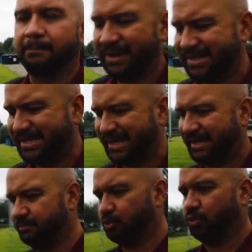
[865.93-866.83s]

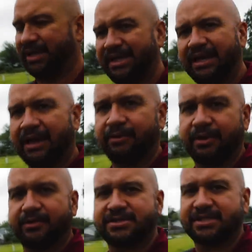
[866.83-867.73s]
Monday morning out
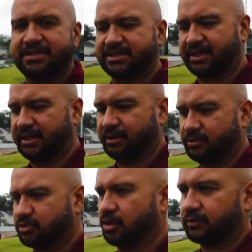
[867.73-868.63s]
here at Sunset
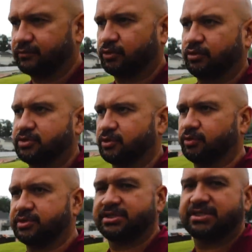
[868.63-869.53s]
Hills Golf Course. Of
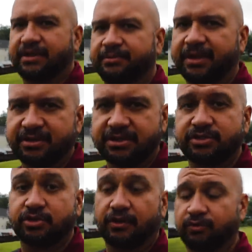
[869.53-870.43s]
course, it's set up as a
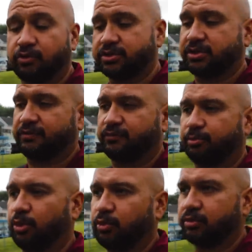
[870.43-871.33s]
disc golf course here for
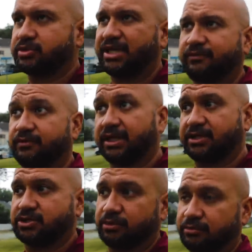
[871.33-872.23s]
Pro Worlds and for
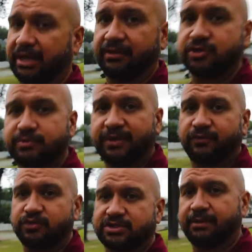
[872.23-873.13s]
Ledgestone. Now, this is my
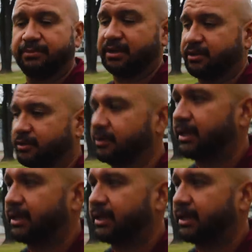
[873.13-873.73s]
first time being here.